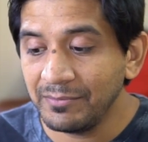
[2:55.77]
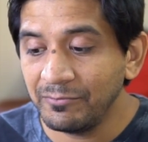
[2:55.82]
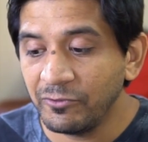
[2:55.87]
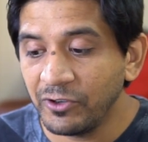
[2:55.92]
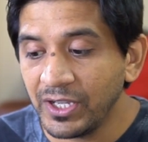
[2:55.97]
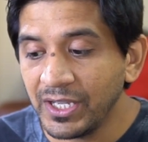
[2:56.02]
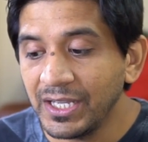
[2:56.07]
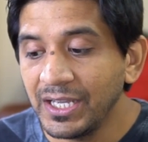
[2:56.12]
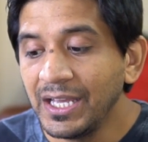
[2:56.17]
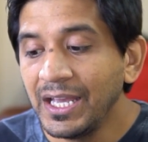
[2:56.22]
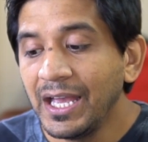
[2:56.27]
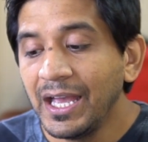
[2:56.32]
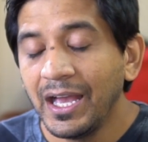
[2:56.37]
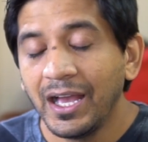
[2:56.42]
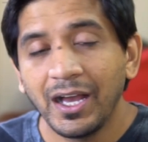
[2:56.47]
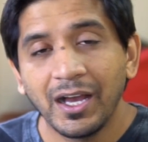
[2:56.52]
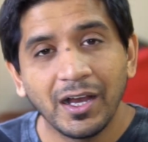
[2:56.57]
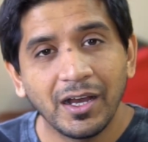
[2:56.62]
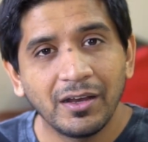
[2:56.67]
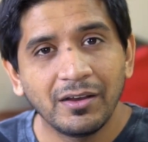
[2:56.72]
way
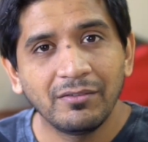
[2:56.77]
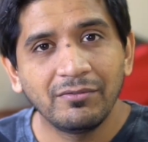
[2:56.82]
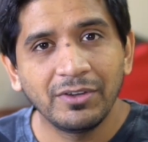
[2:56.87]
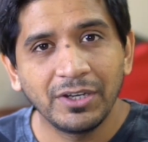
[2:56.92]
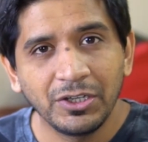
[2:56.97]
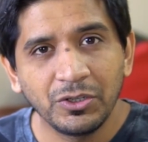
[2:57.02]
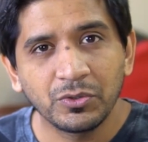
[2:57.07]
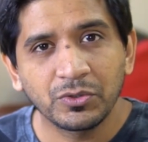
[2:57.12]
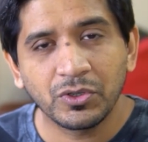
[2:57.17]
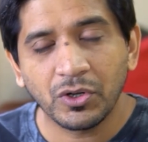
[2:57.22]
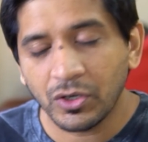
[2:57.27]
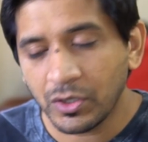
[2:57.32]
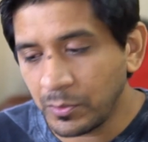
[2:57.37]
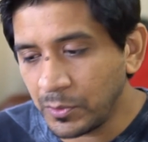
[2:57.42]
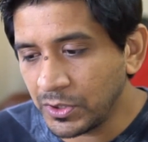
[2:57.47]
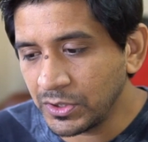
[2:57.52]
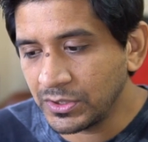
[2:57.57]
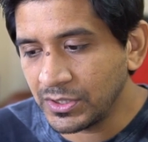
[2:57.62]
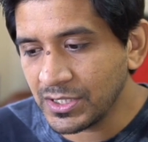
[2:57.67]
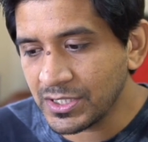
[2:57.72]
when you talk
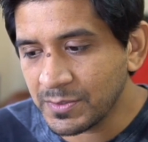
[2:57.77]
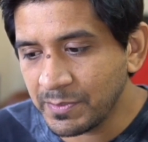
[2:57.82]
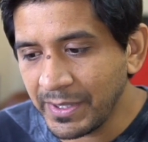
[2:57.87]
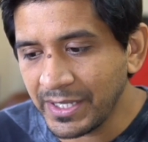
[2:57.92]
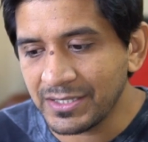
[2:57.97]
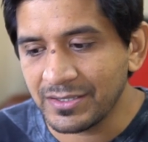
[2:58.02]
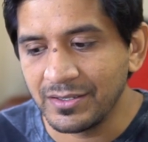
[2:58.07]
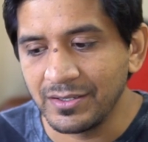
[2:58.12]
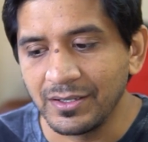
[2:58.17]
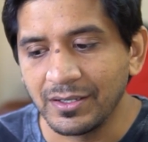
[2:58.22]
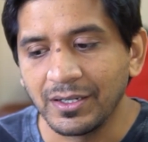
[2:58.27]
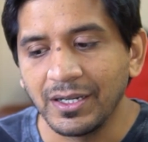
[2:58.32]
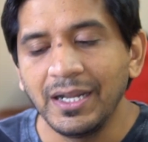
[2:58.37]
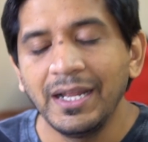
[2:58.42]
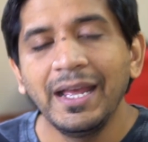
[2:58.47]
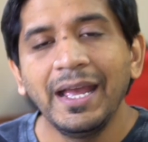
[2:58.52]
about the specs here.